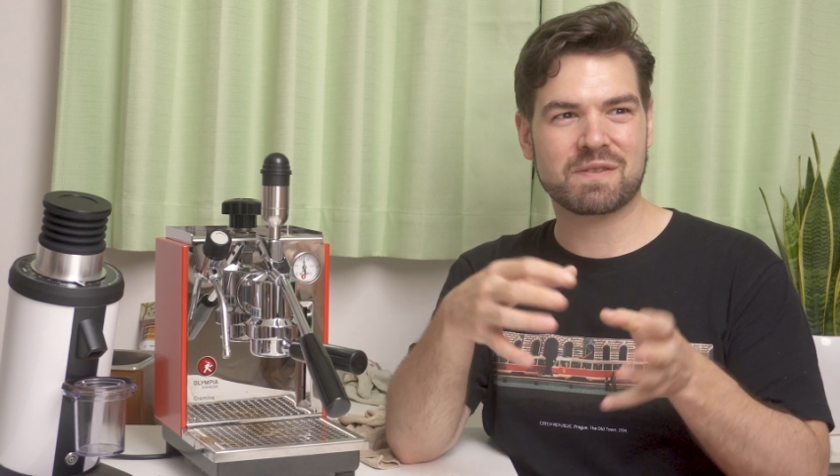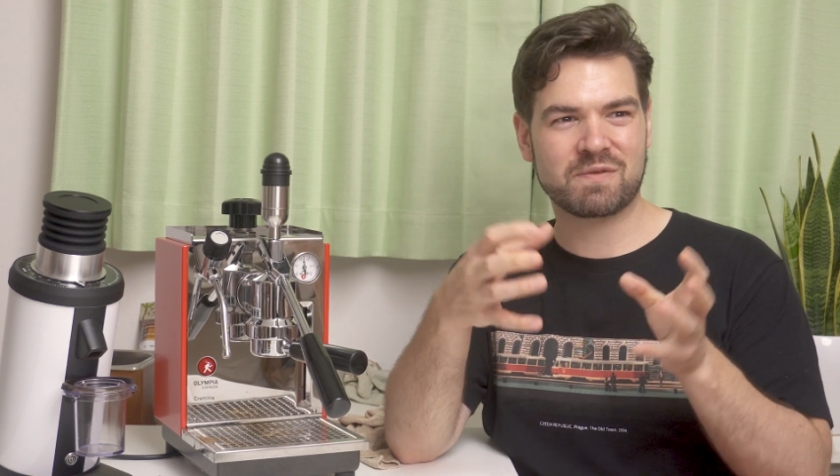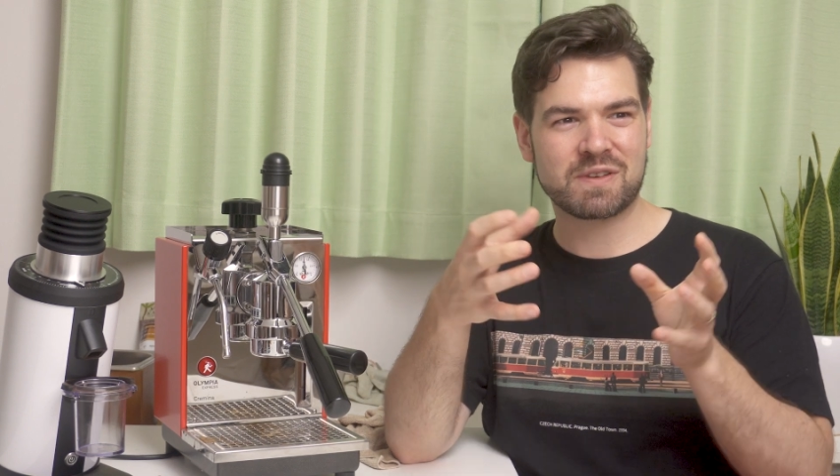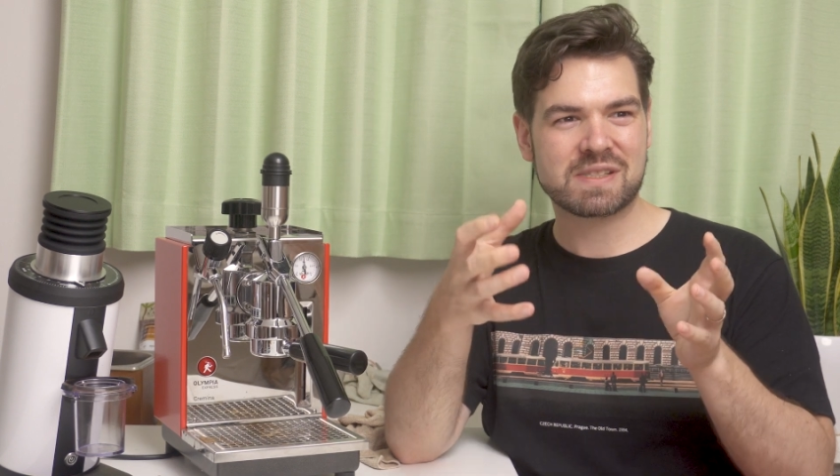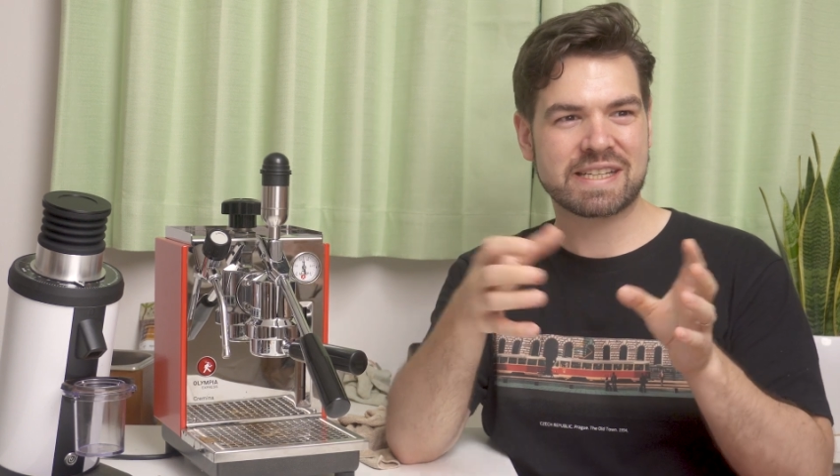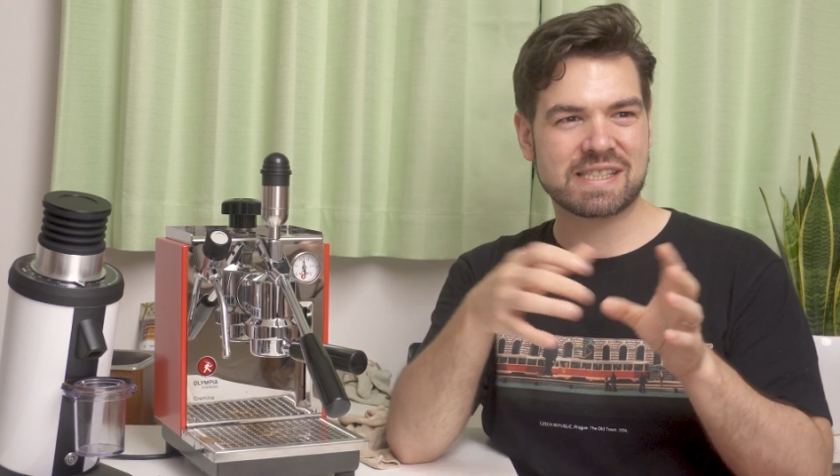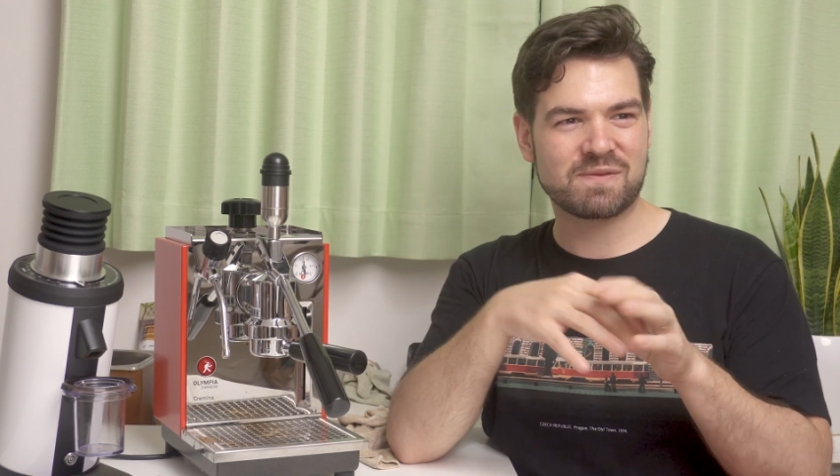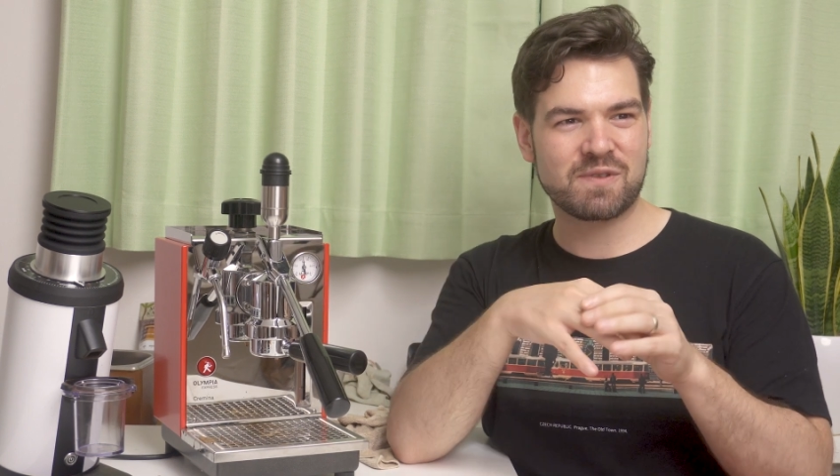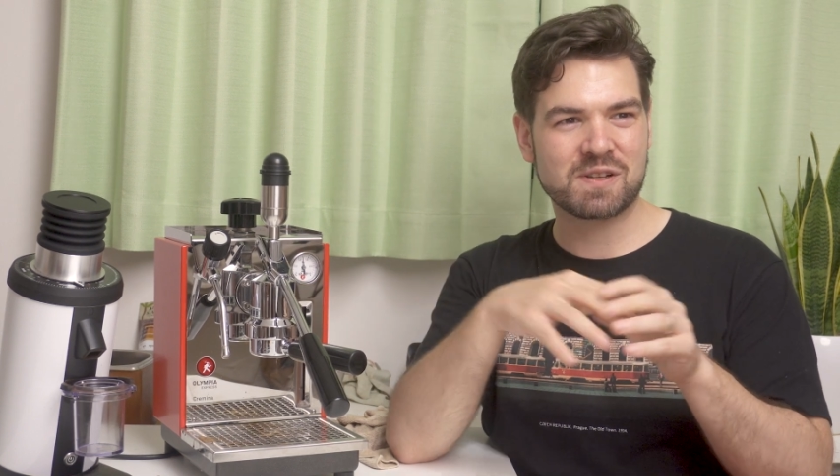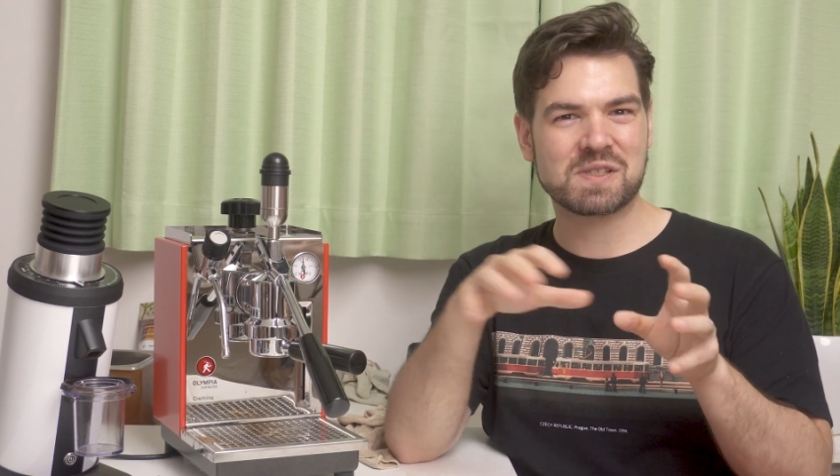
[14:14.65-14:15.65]
It feels like
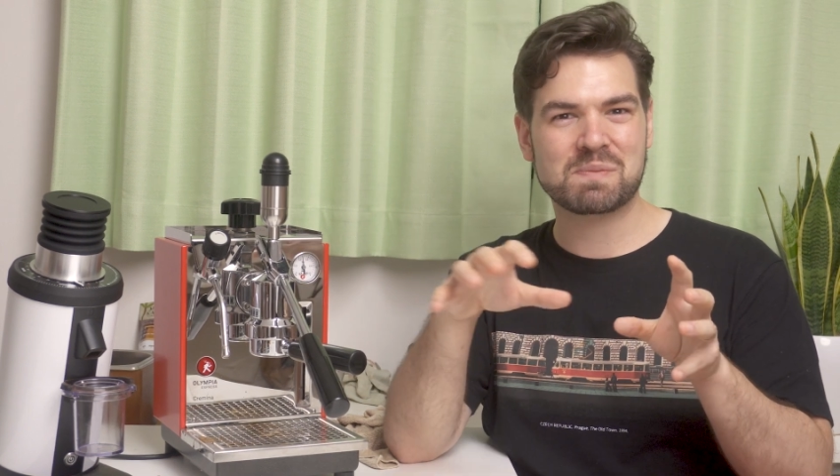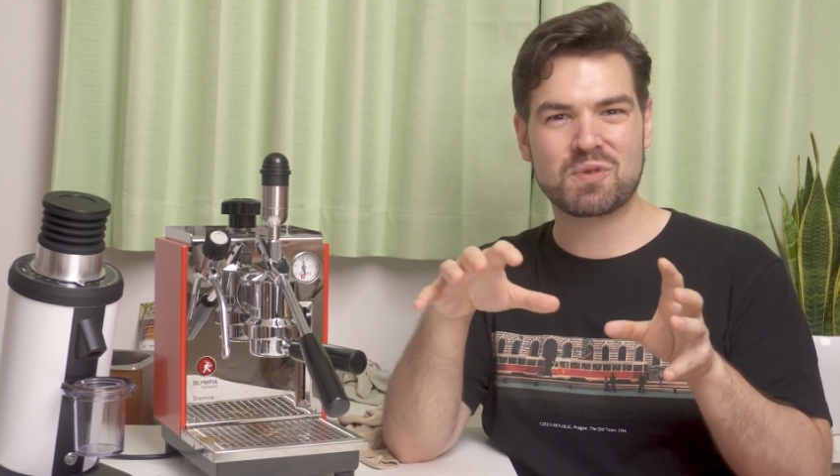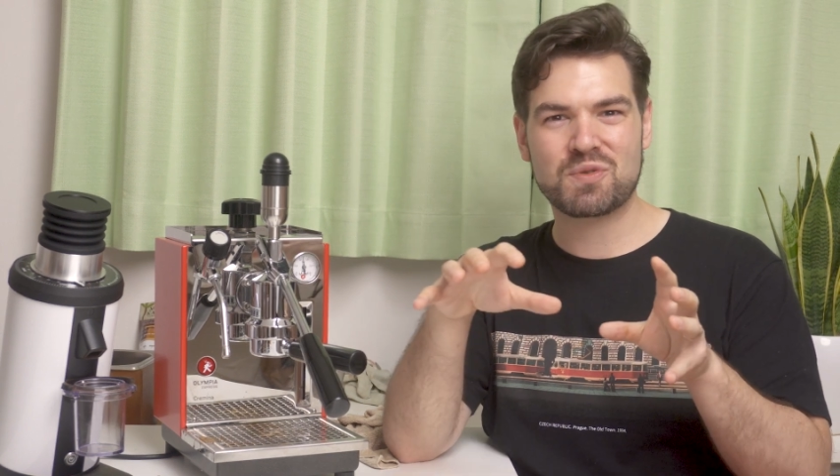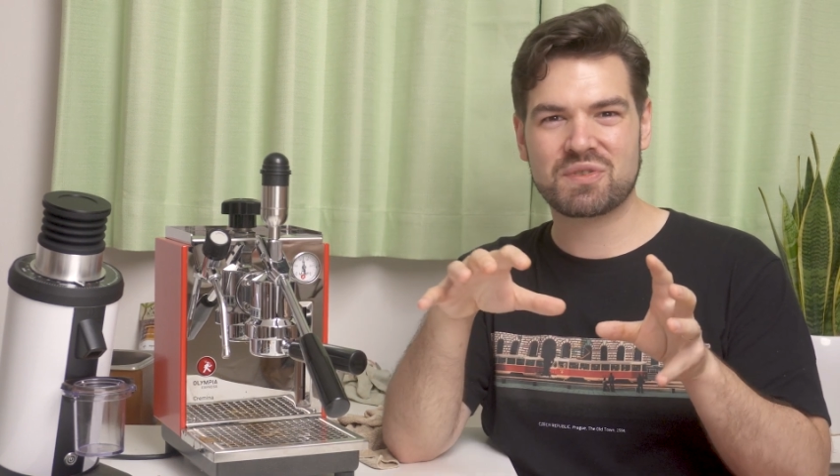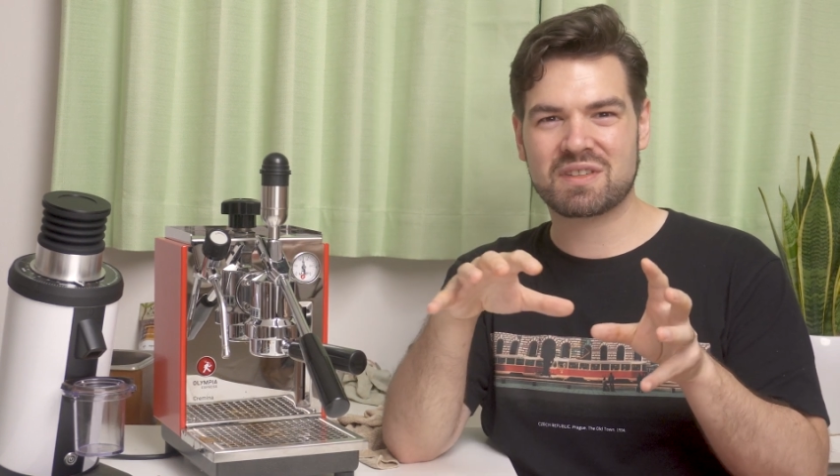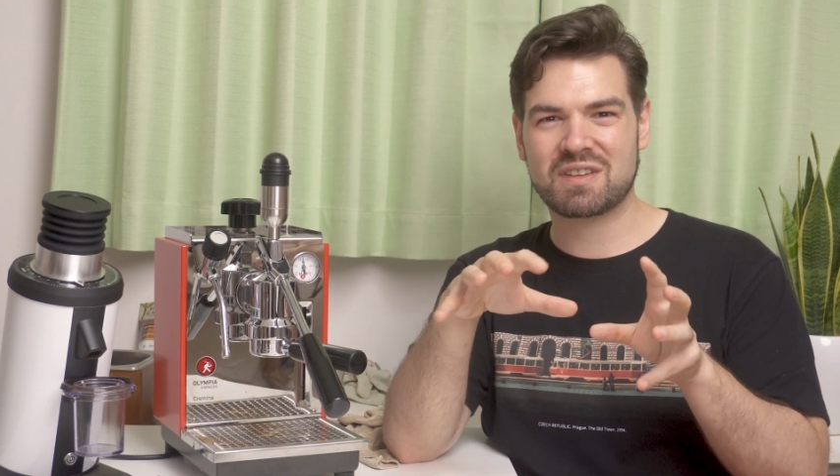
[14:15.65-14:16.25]
it's very smooth,